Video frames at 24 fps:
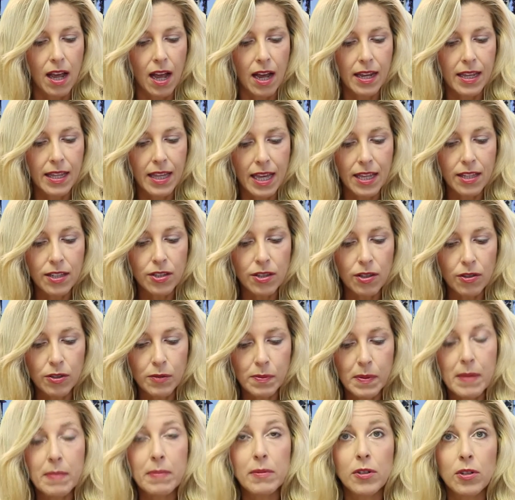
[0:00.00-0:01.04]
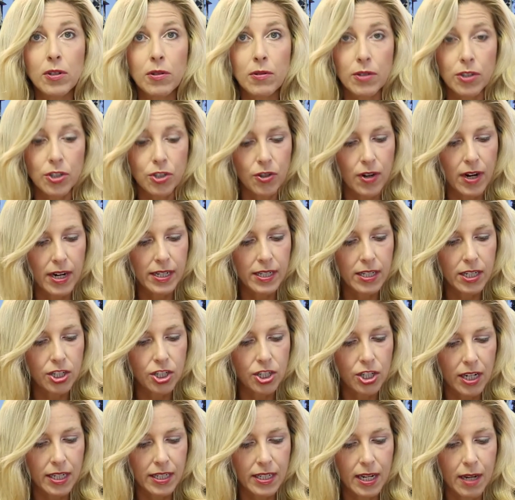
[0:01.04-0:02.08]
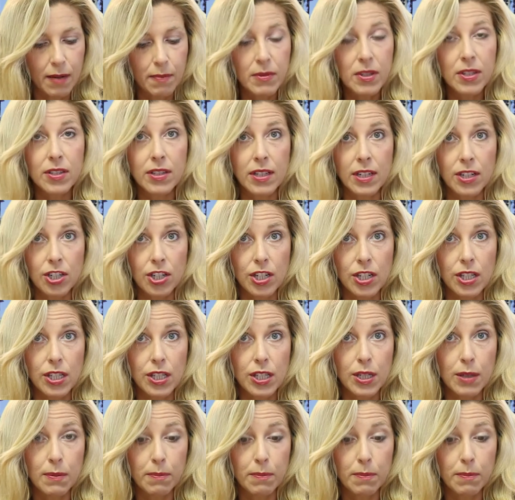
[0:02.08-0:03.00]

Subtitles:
against those people who are trying to shut down musicians,